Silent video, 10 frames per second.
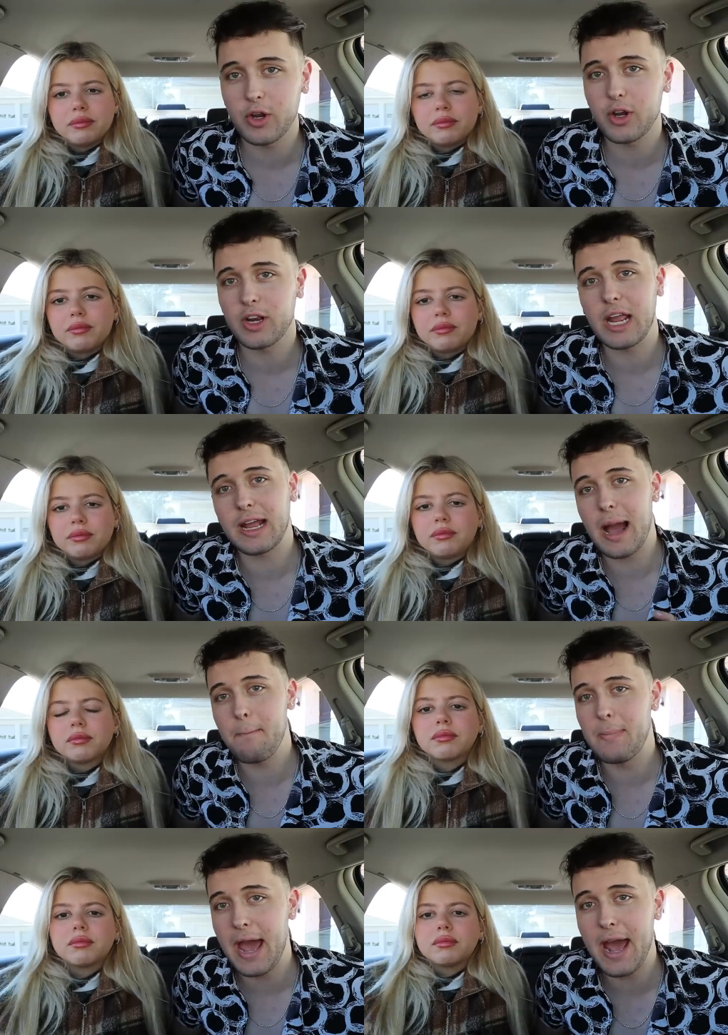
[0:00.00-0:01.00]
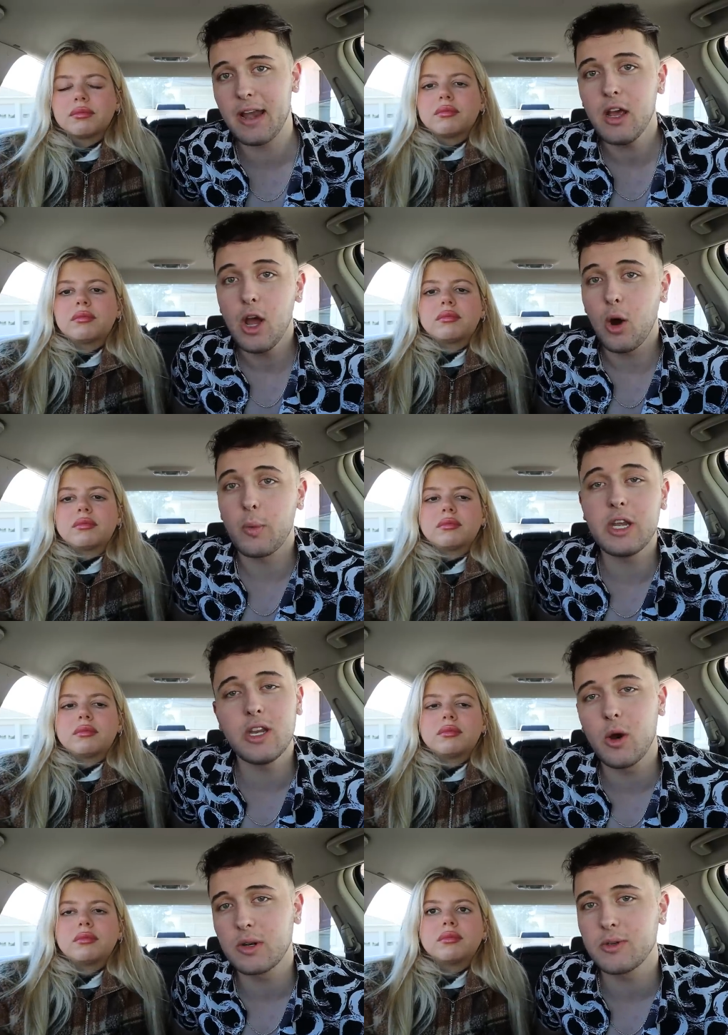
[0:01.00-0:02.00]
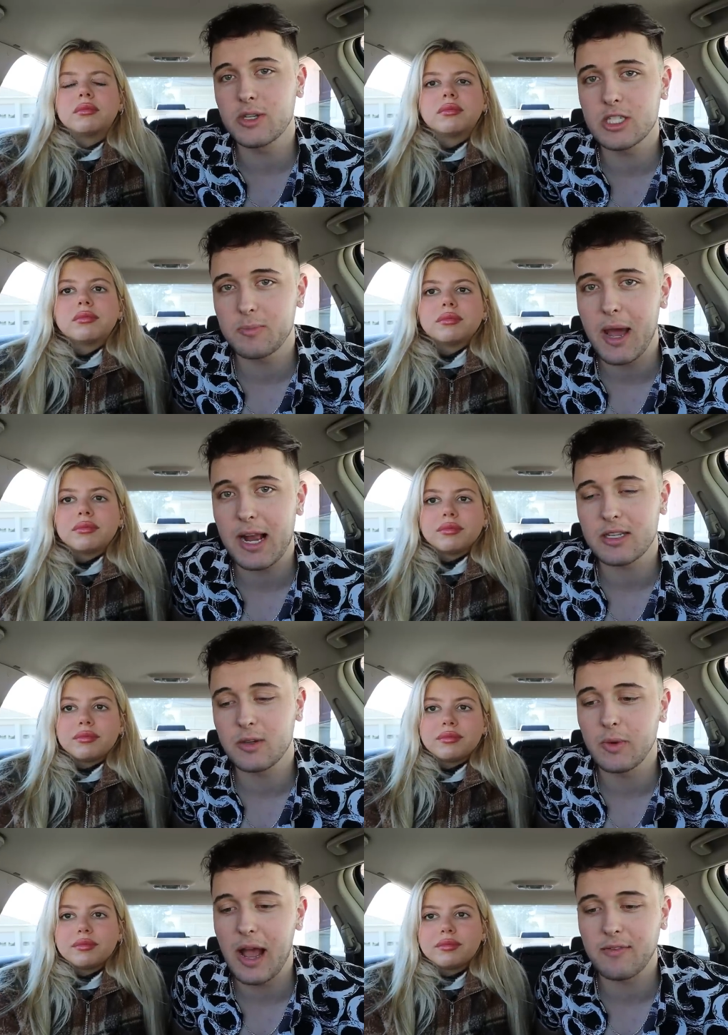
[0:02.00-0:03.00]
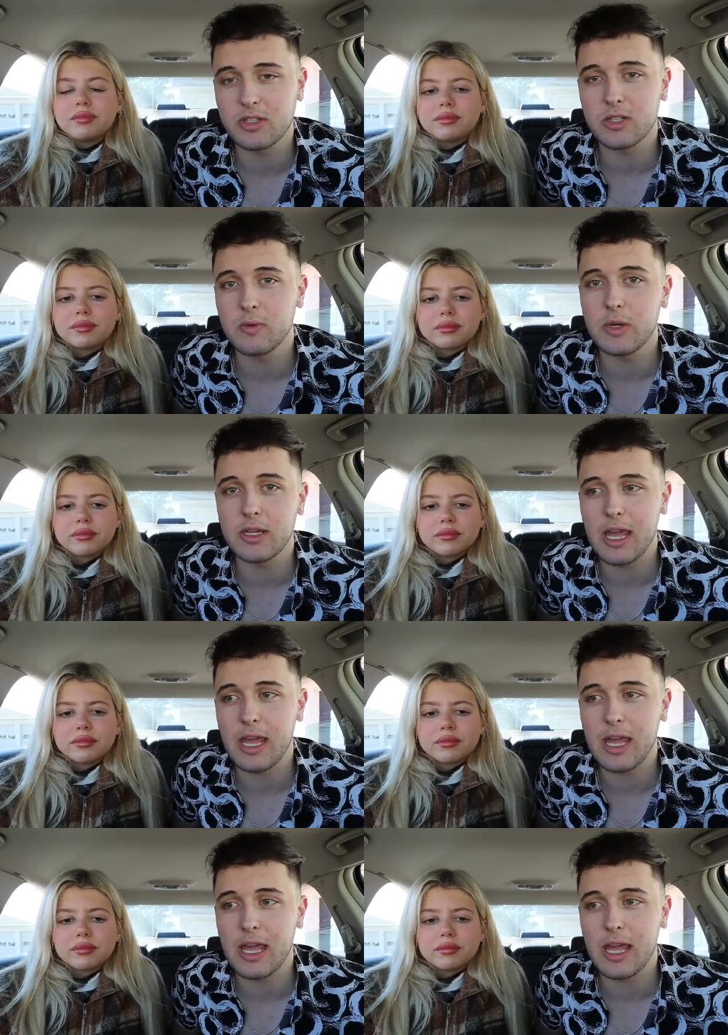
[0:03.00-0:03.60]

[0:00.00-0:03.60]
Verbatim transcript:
Speaker 1: the hurricane got bad. We didn't know what to expect. We obviously we